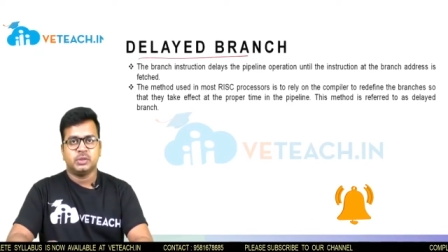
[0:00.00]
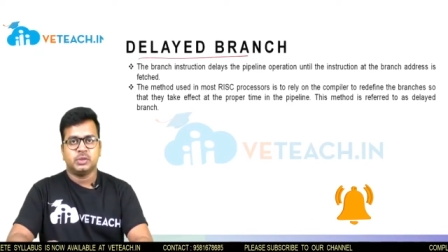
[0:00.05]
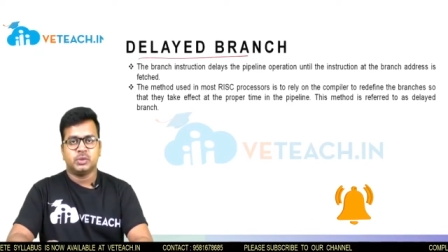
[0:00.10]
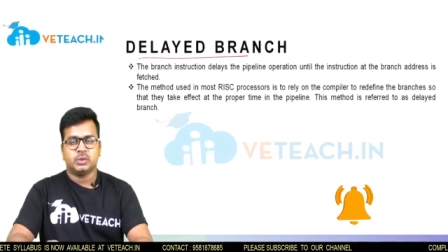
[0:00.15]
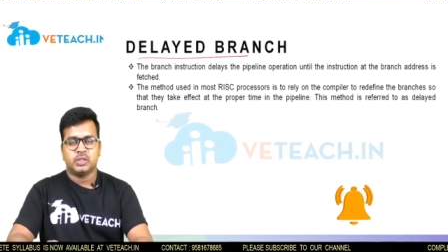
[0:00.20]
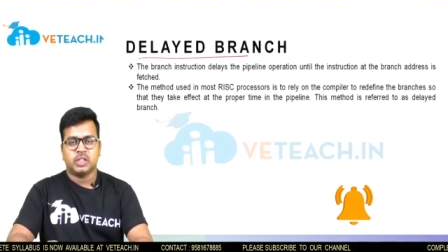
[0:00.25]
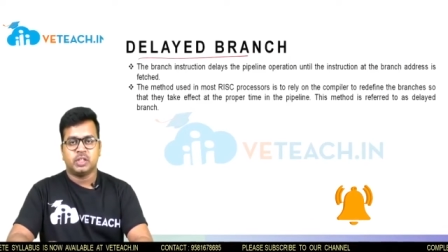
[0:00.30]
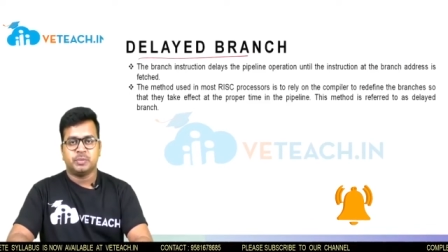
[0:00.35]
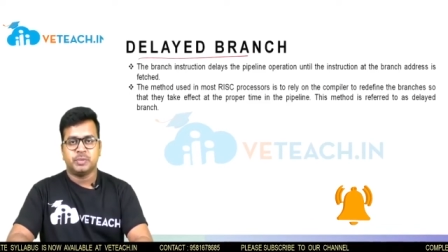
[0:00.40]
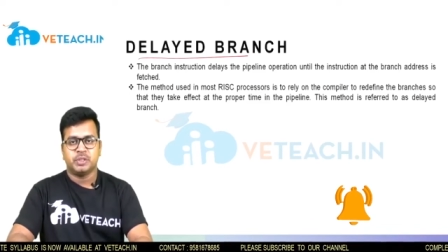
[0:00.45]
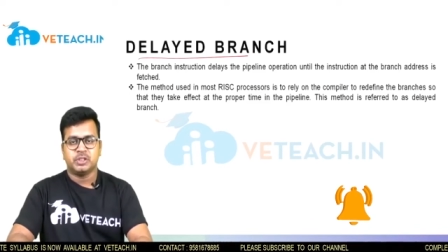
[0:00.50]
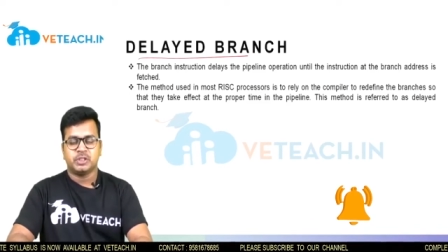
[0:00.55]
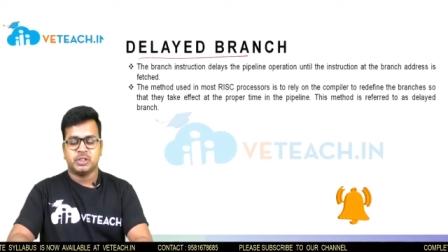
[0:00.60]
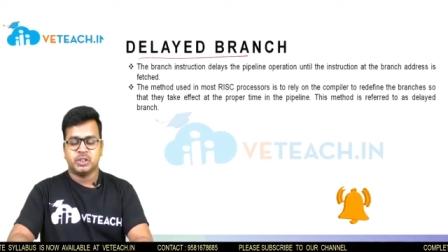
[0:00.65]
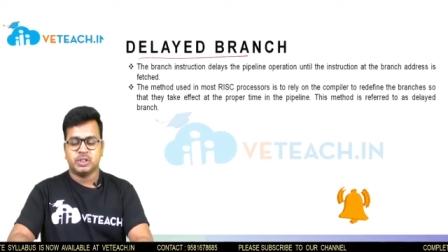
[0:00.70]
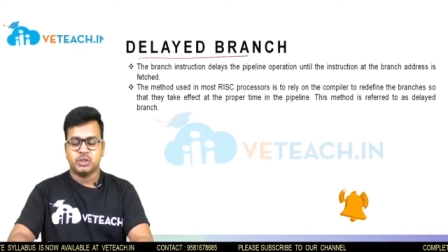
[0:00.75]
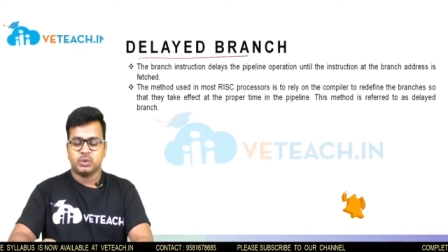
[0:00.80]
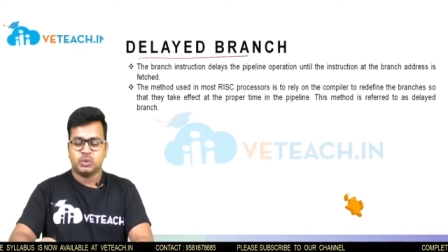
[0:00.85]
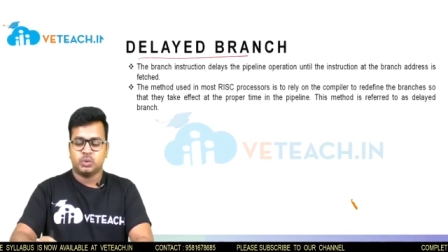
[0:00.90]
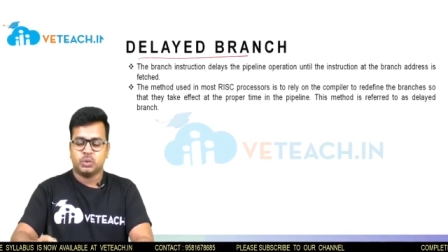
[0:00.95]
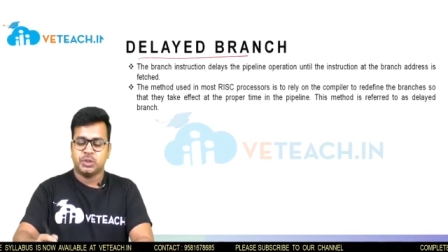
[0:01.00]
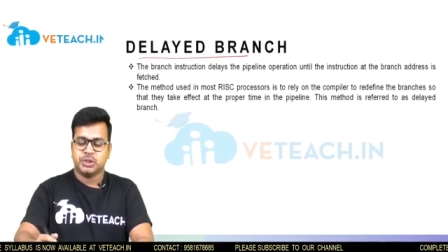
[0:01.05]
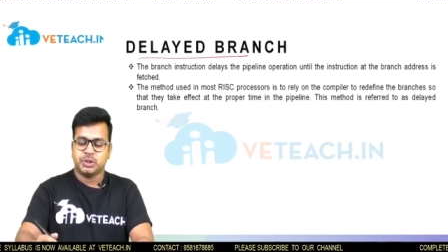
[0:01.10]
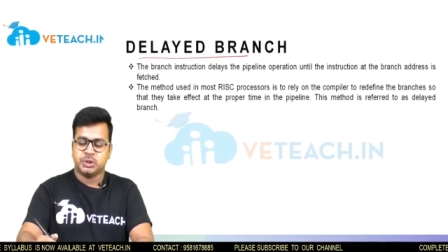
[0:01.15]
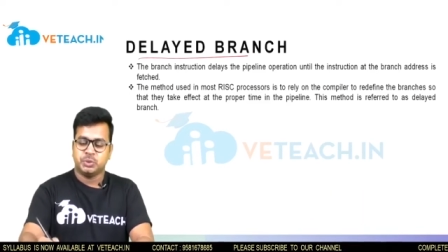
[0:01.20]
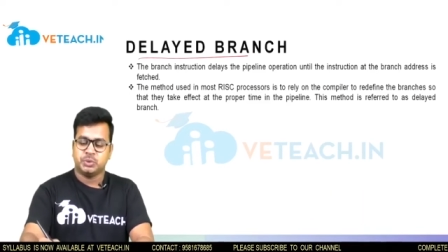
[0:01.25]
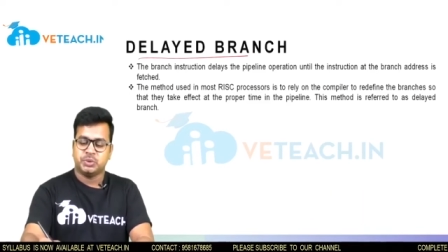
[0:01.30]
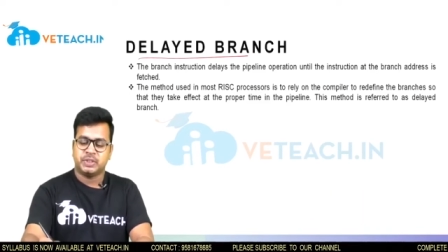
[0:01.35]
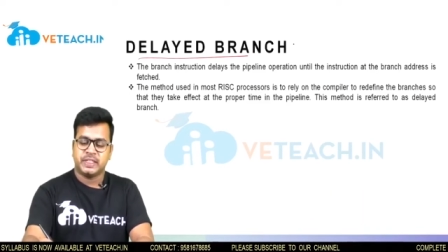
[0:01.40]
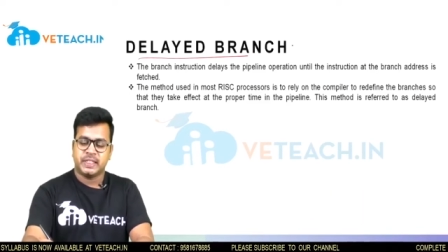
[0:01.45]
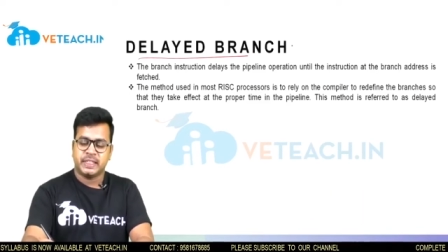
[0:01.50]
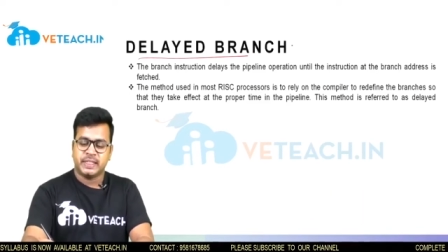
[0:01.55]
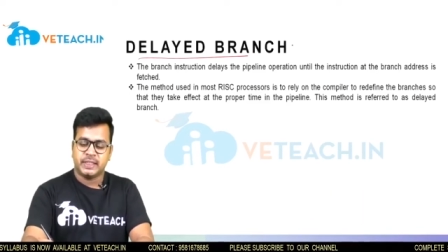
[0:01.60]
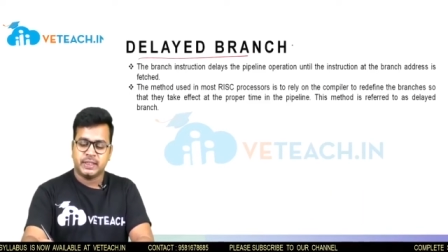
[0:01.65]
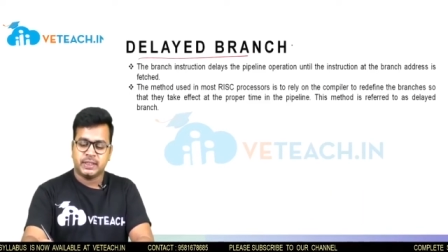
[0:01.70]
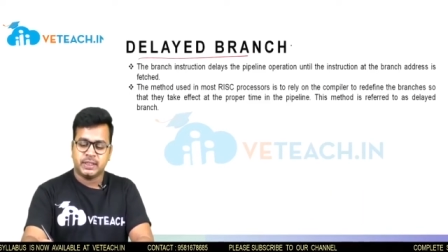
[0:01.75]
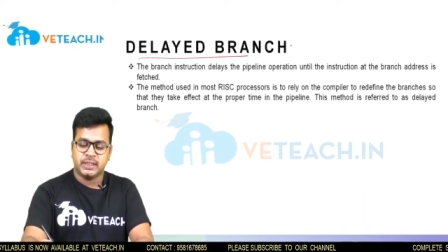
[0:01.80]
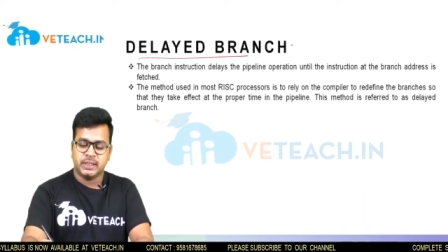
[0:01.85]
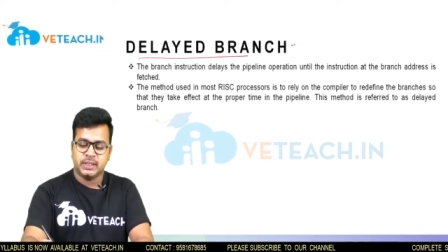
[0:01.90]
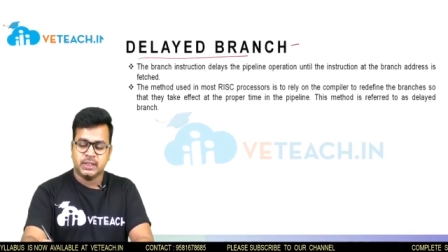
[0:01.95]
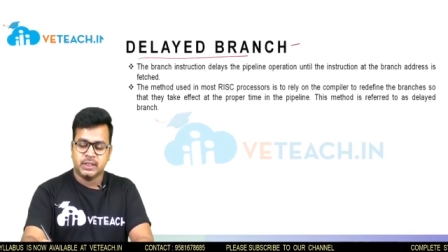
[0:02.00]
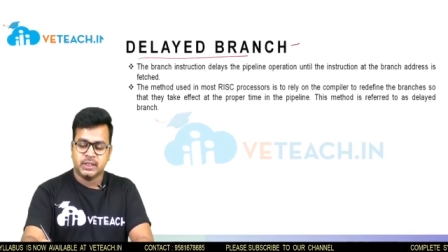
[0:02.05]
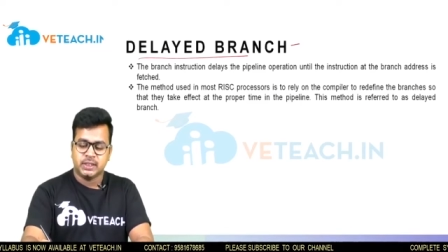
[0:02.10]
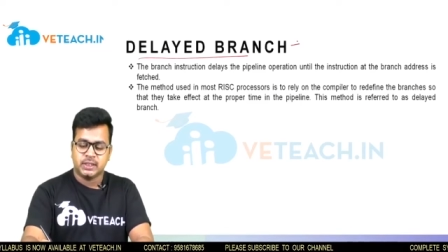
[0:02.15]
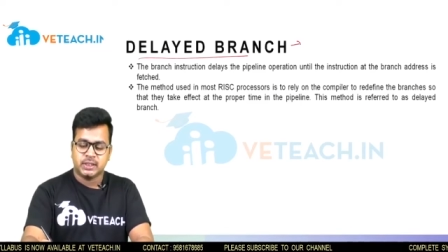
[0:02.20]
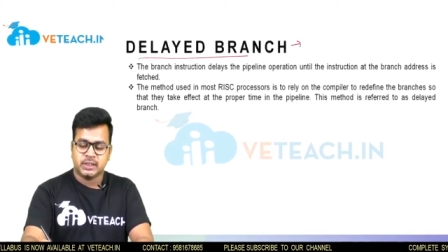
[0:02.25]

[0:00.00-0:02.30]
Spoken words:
so that means it is going to delay the